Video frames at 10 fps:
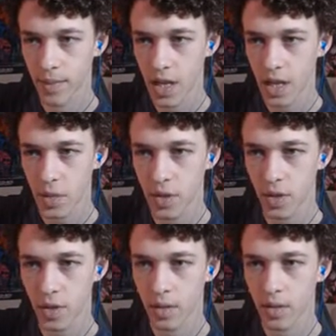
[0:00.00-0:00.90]
Hifumi
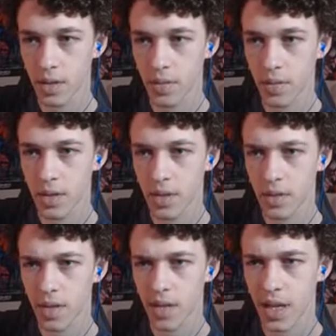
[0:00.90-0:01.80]
Togo seems
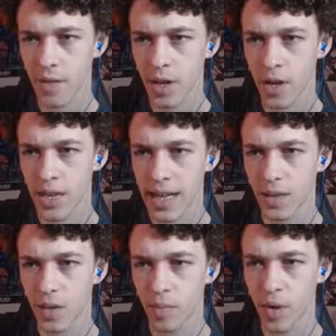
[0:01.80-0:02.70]
to take a very
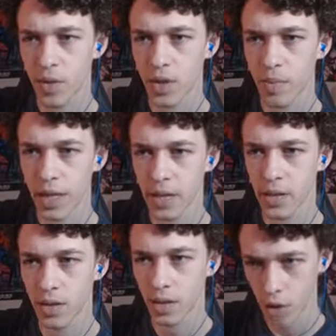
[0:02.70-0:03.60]
tactical approach to playing
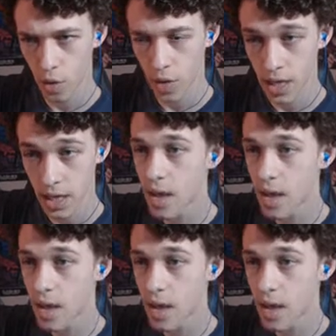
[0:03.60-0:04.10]
shogi.